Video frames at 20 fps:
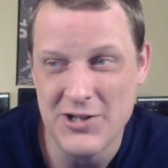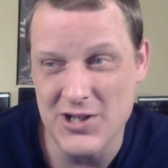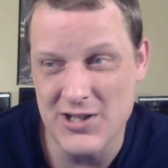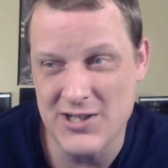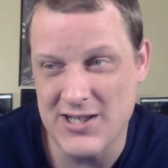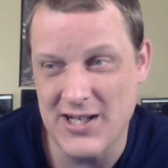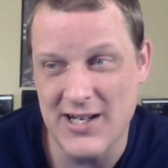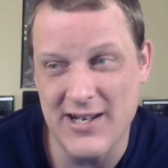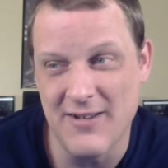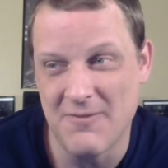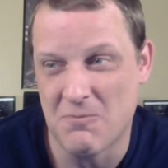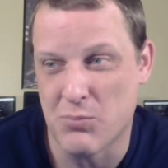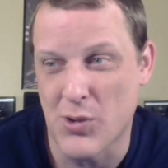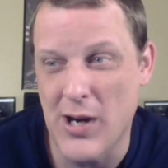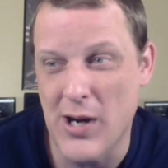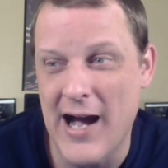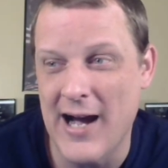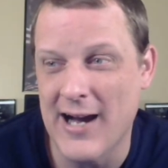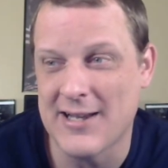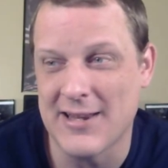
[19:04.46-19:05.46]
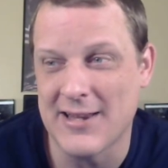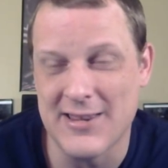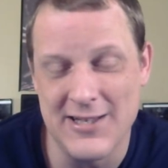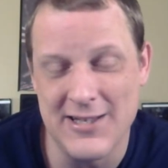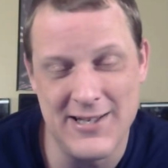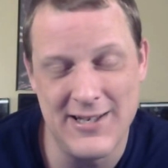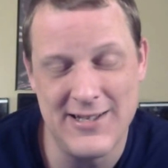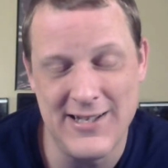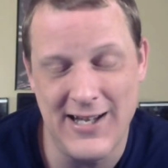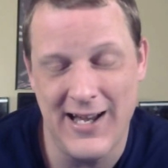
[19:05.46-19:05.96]
just to give Brock
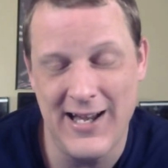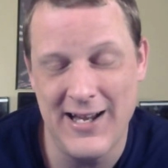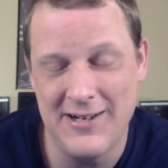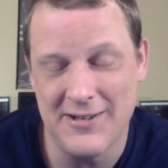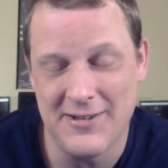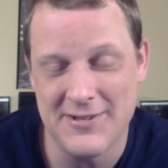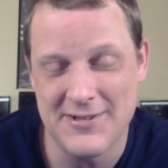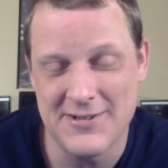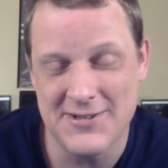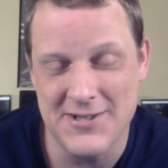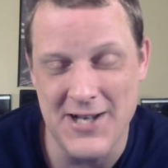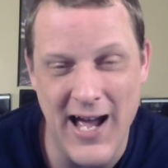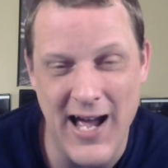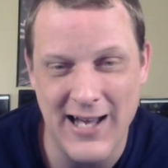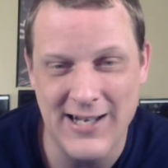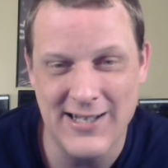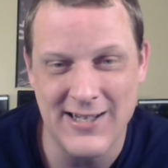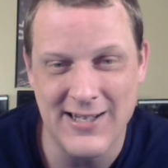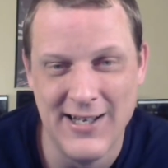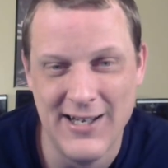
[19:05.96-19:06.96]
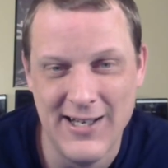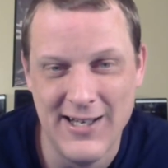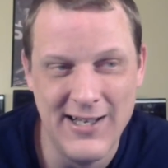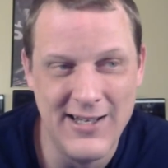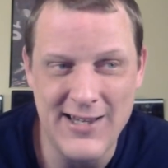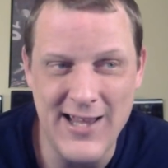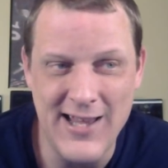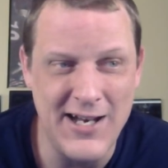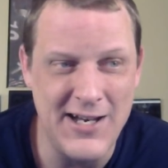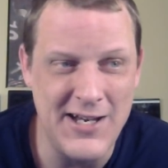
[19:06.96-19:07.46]
the title shot
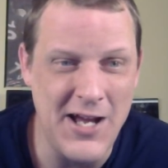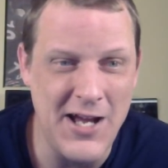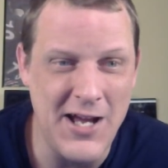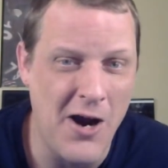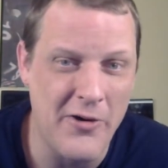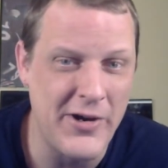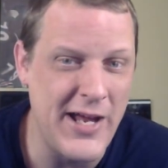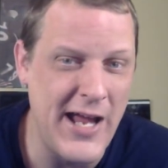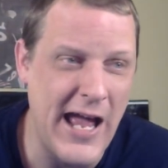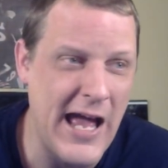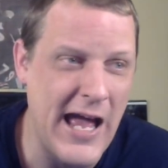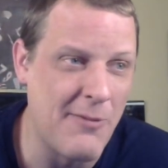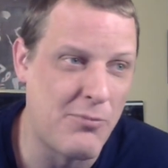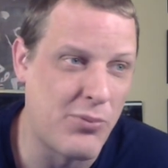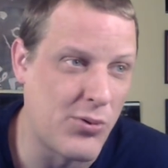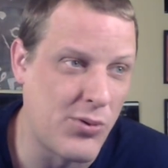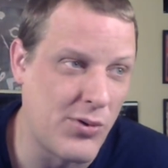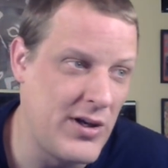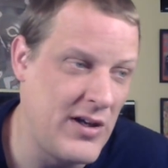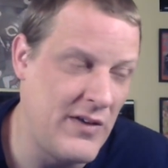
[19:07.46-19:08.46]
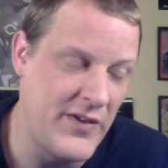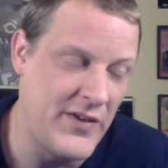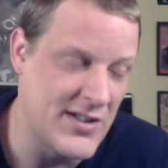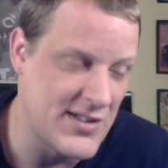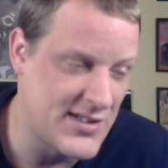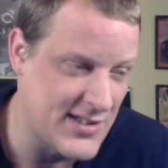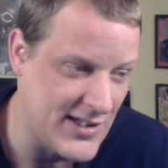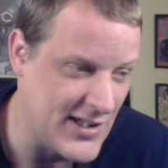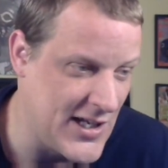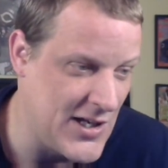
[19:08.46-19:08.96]
that he already had
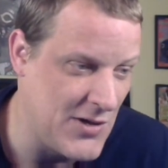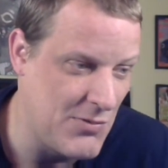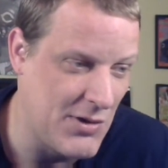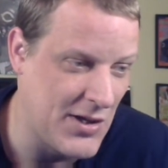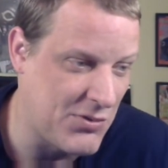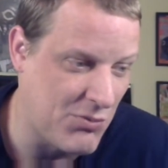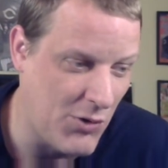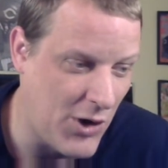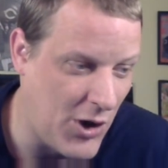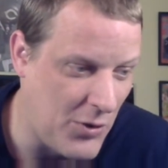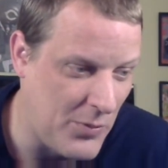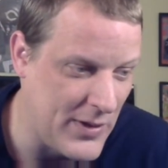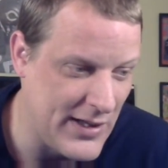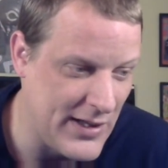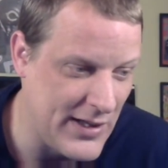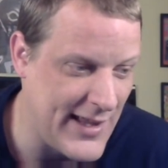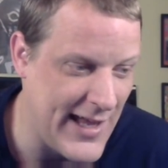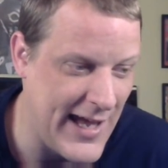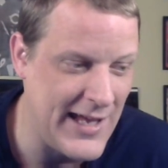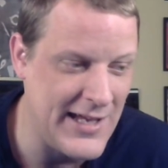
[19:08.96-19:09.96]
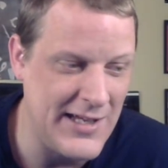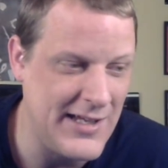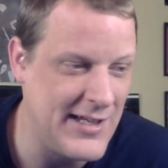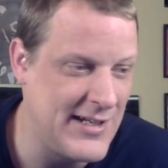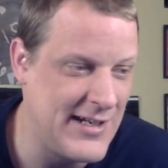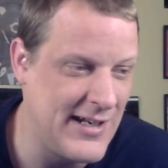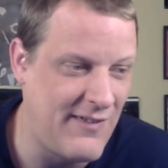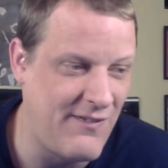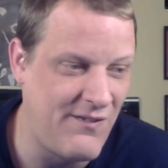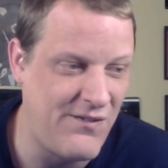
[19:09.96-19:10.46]
previously with Roman, that
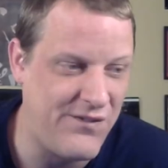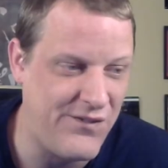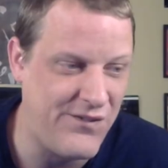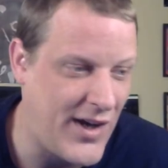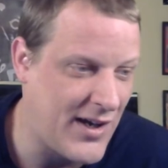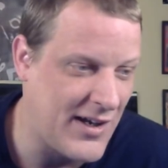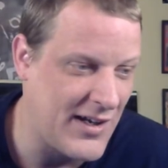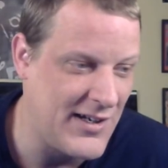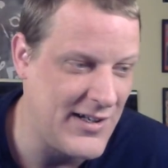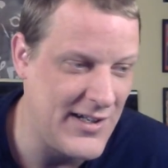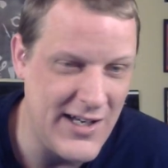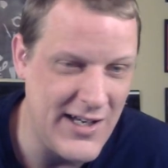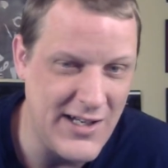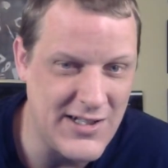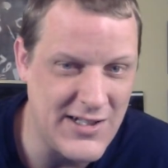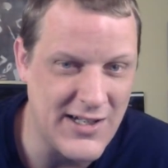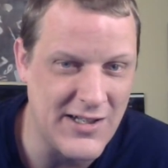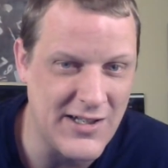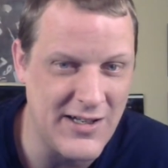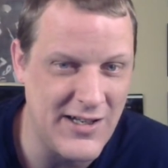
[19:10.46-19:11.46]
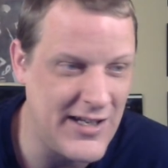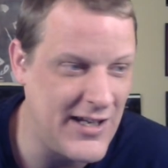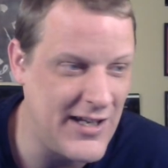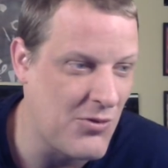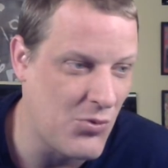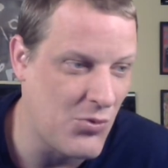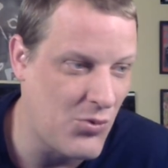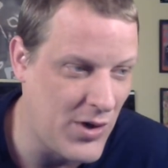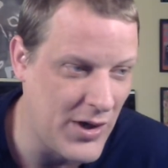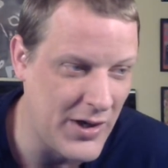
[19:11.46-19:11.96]
you didn't fucking need to
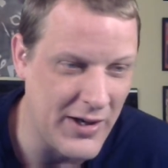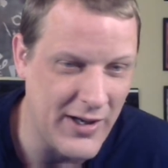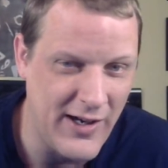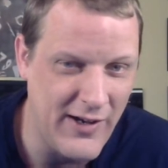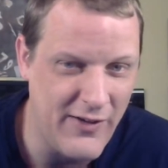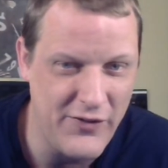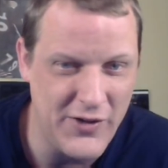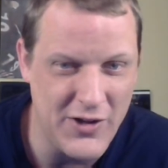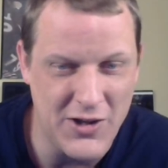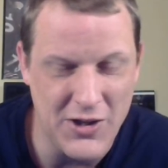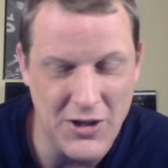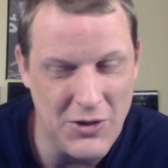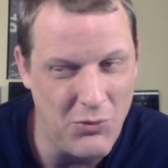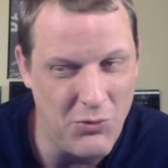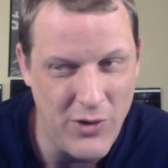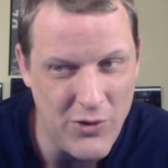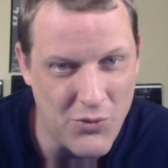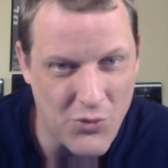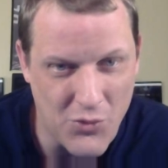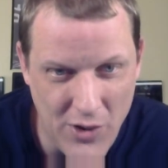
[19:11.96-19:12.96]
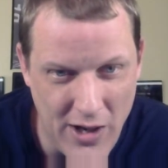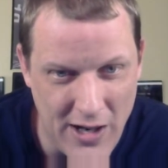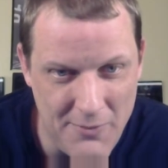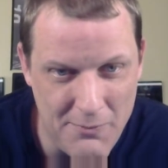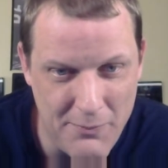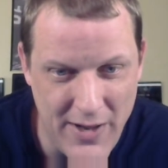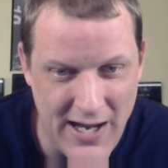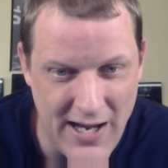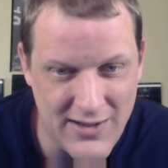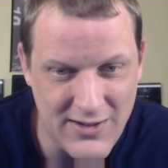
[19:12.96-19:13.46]
get rid of. You could have went
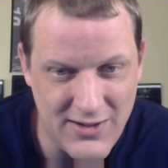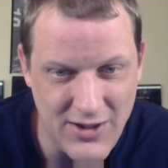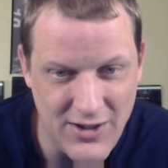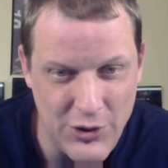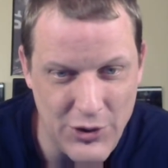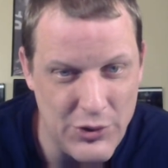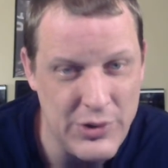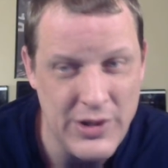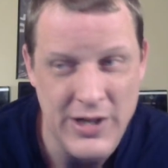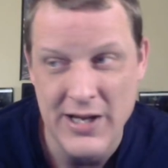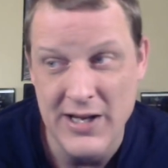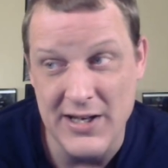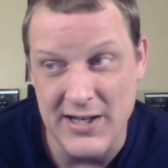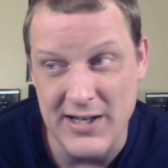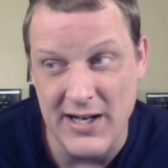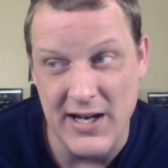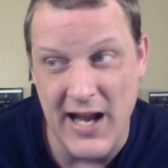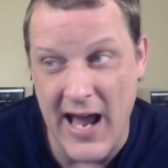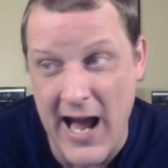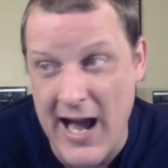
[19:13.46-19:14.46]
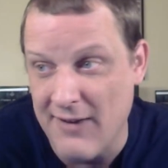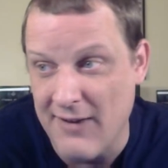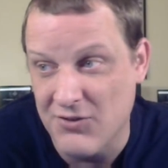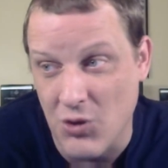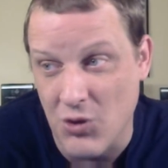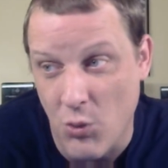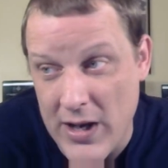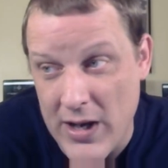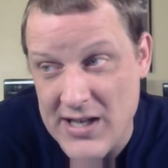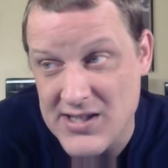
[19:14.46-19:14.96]
right back to. You didn't have
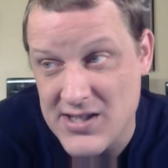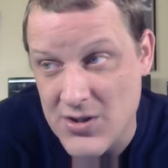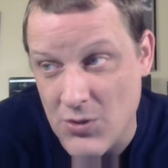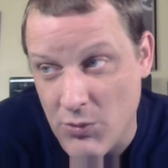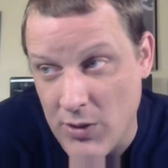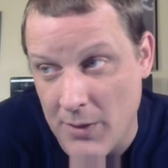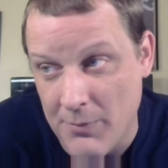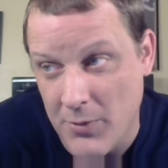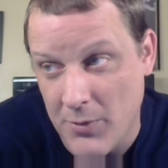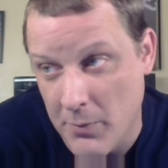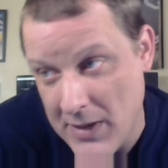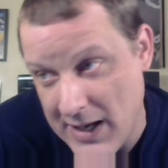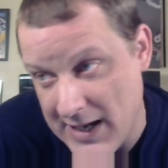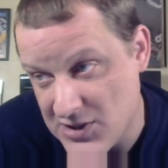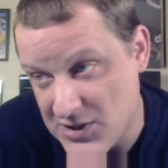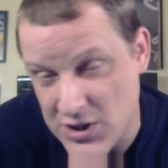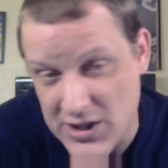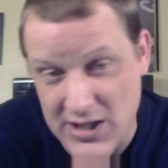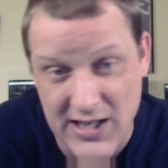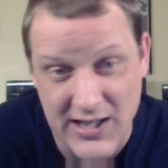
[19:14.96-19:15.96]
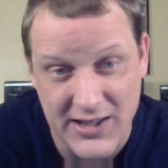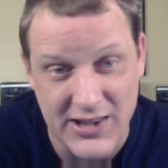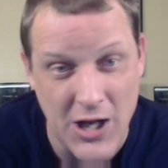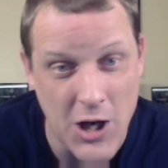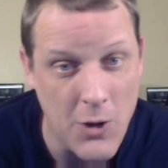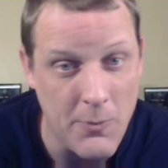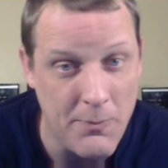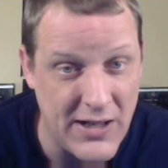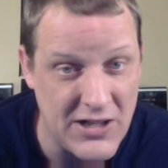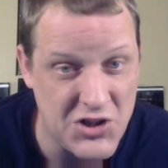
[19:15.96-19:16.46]
to waste the Rumble match to get
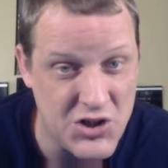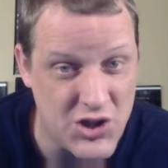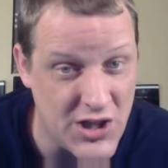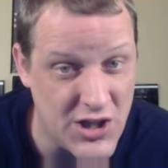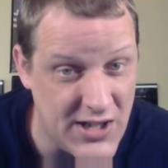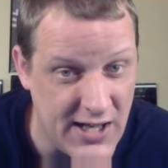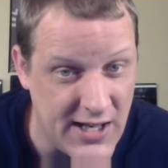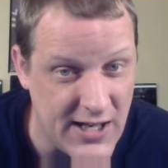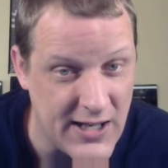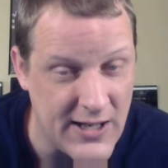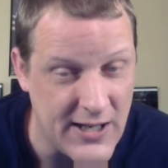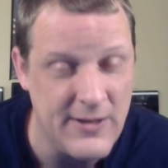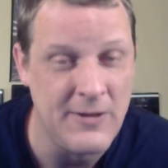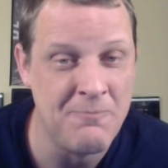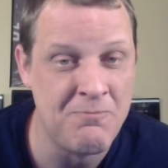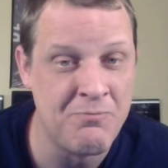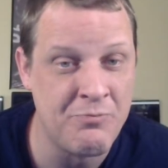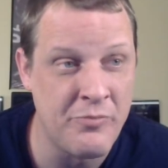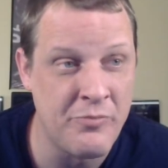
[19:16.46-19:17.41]
there, but you did.